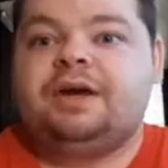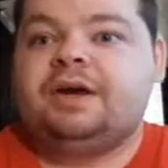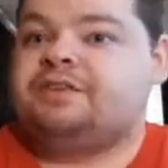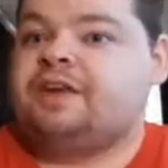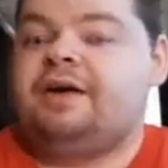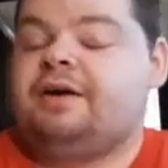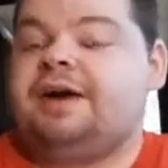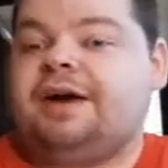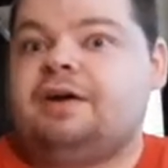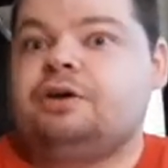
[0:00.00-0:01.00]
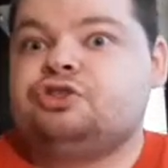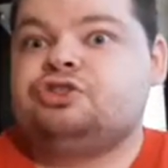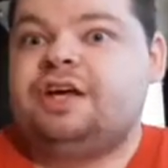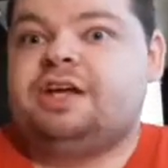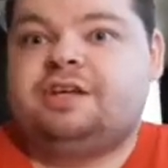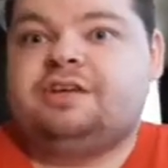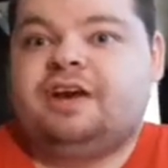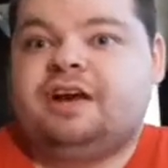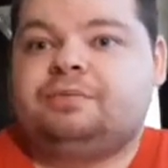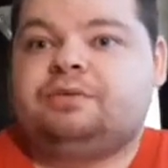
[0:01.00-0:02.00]
Because I understand it is
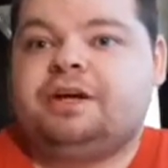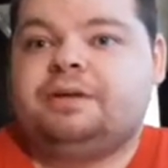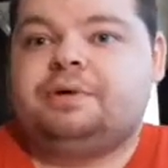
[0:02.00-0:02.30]
out of print,